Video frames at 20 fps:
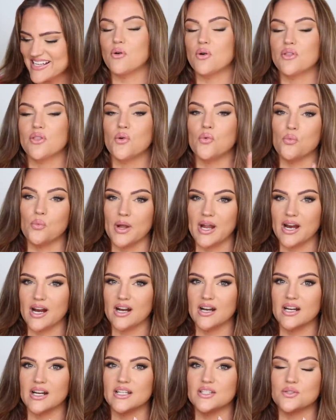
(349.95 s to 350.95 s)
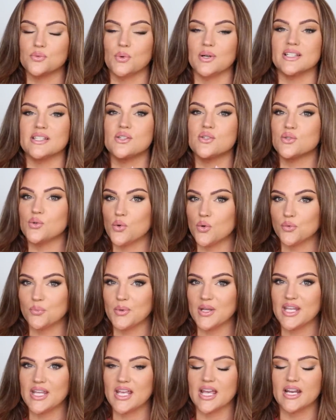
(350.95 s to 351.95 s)
For the wear, it's what sold
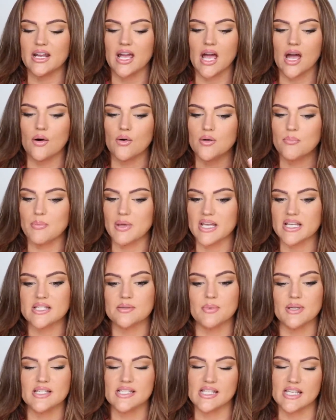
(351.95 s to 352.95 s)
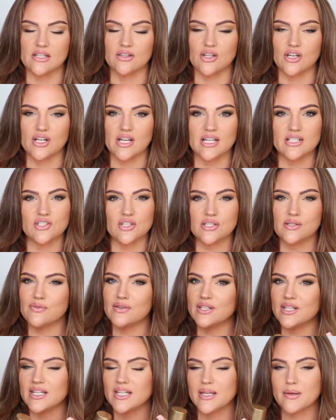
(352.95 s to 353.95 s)
me and how it makes my skin look. I just
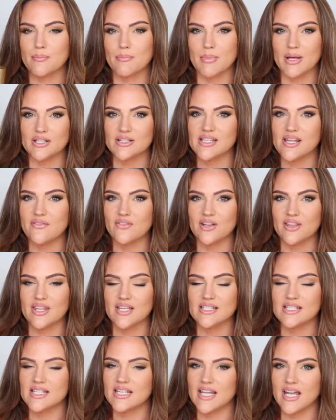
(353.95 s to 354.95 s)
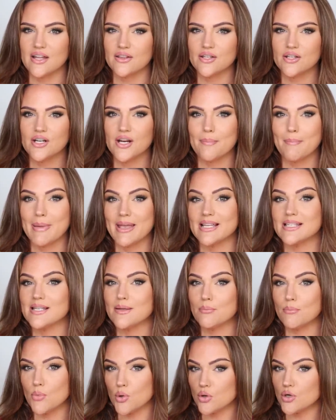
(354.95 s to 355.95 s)
feel like it melts everything together and makes
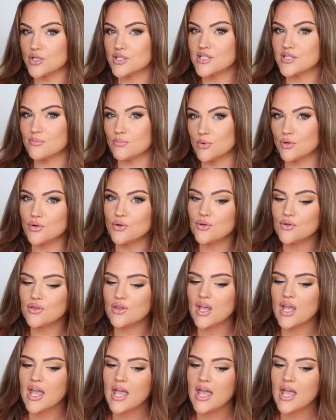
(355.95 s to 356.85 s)
it more smooth.